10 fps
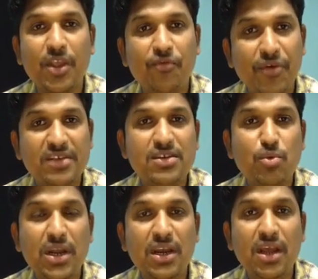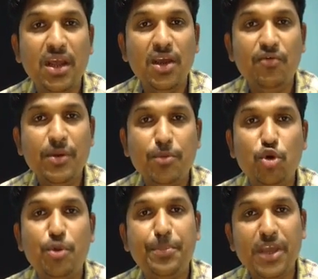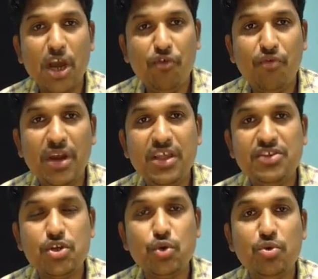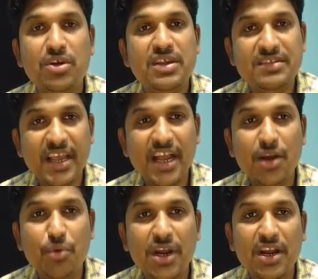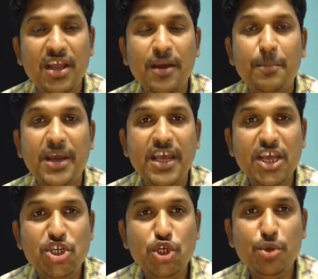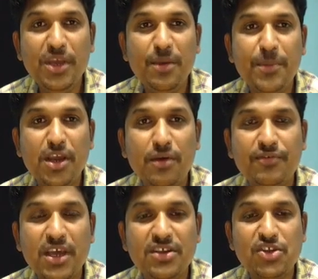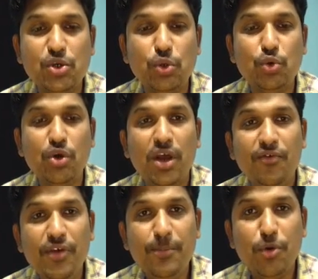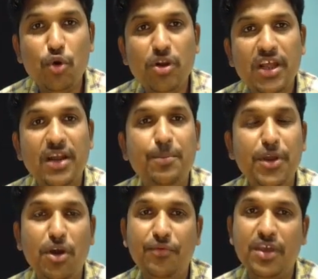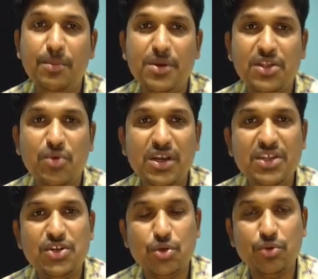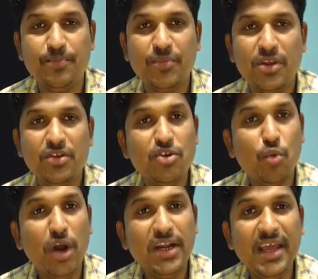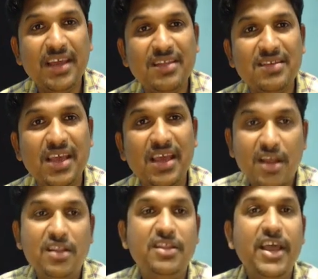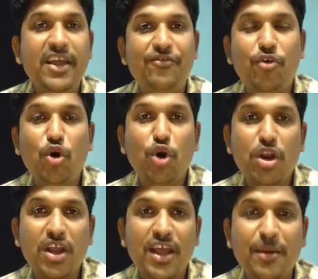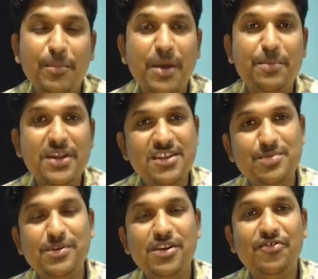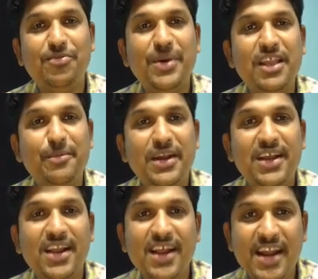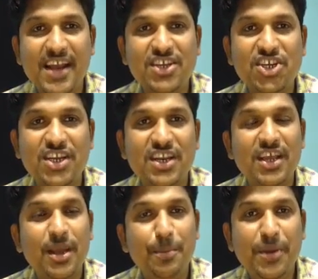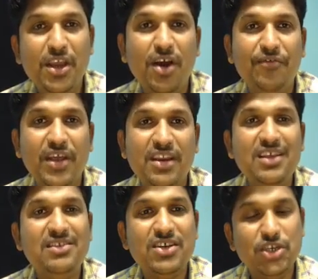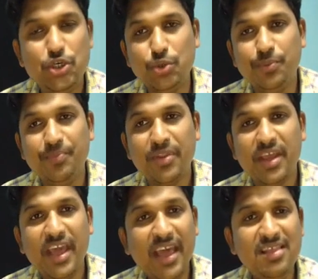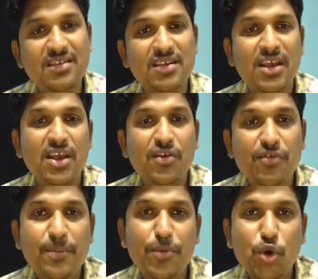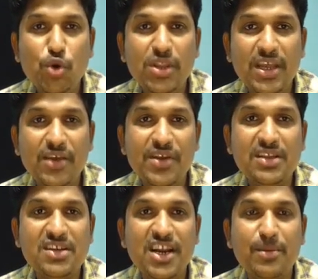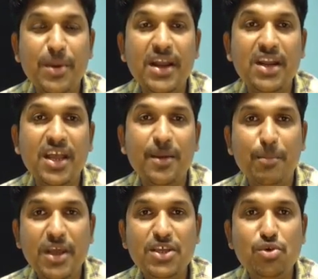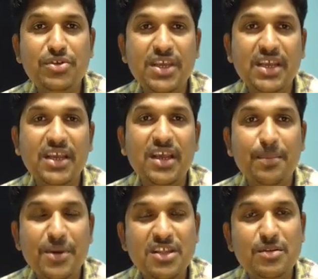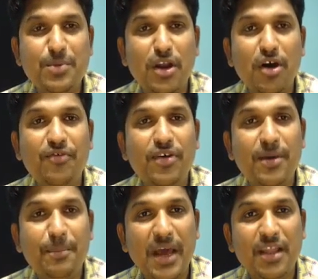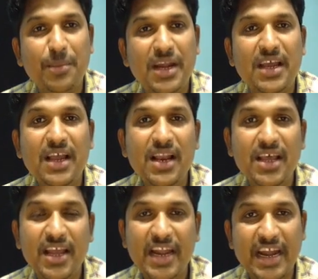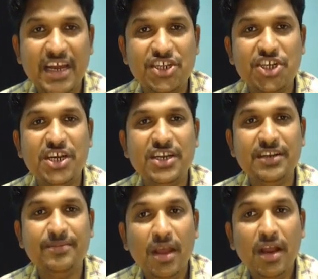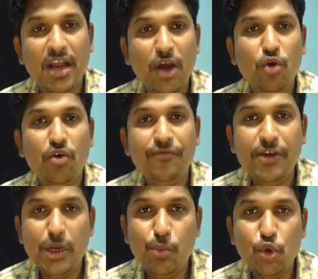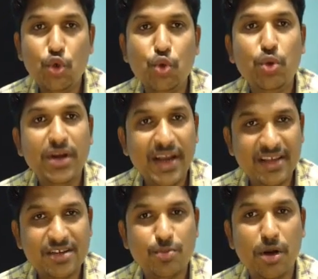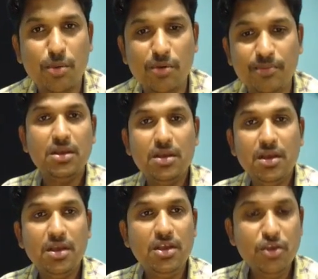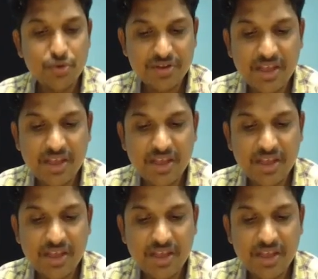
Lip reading: First one, we proved p of 1 is true. Second one, by assuming p of k is true, we proved that p of k plus 1 is true. So what I can say? Therefore, by principle of mathematical induction, p of n is true. Hence, we proved the given statement by using principle of mathematical induction. Now we will move to next problem. You see